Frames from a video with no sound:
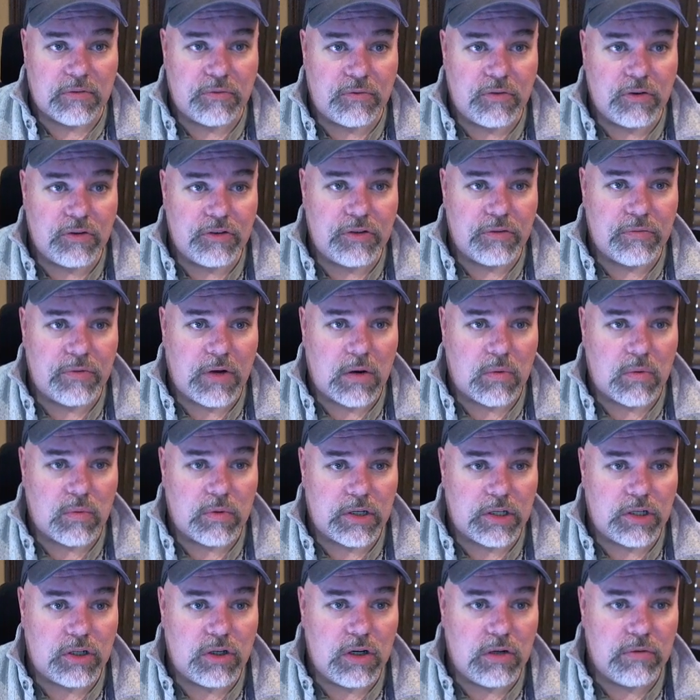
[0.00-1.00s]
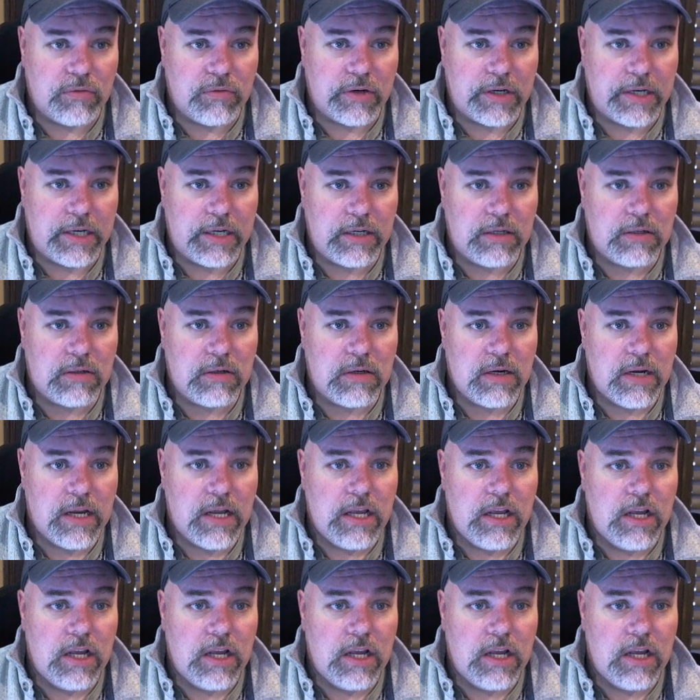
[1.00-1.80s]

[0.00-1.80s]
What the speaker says: First of all, we're going to go over here